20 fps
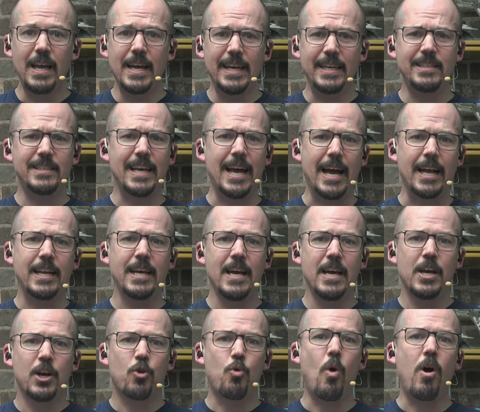He said,
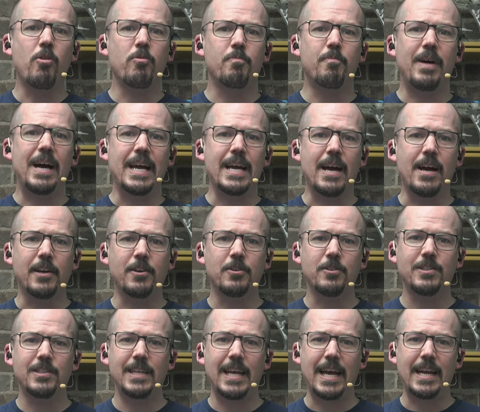quote, by
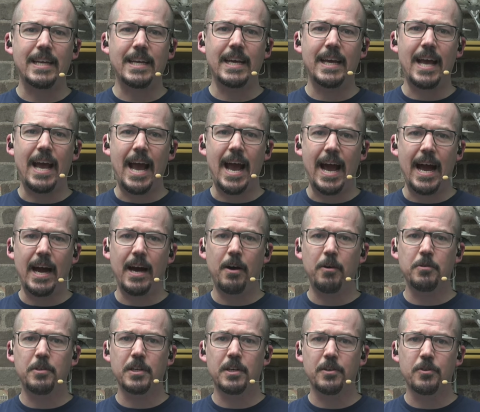understanding
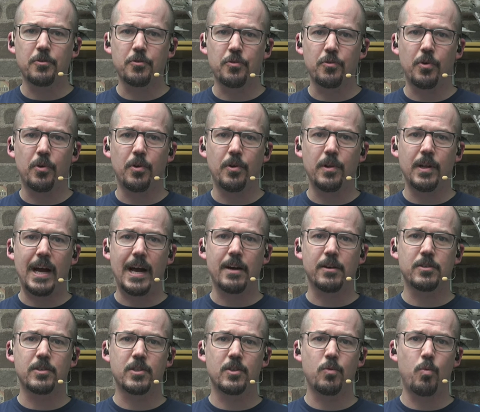how to control
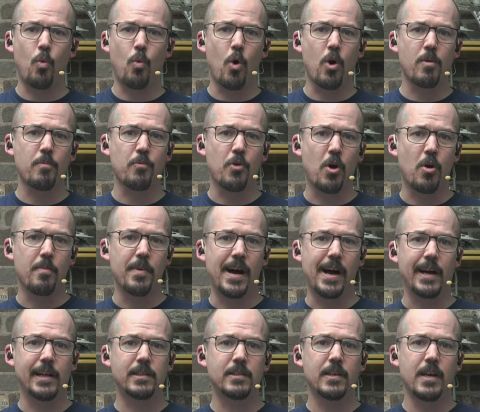our swarm
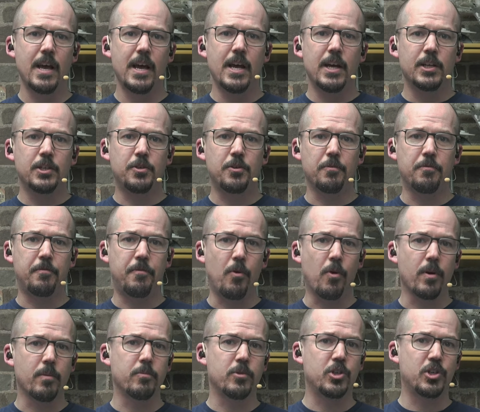robots to
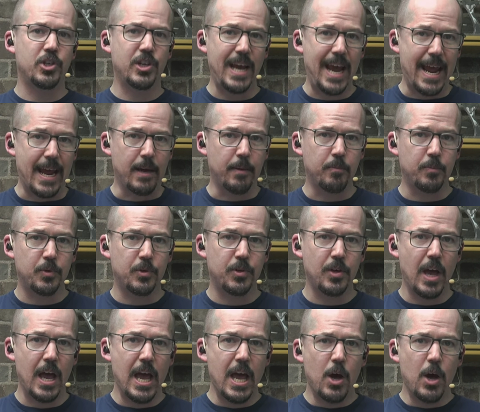form shapes,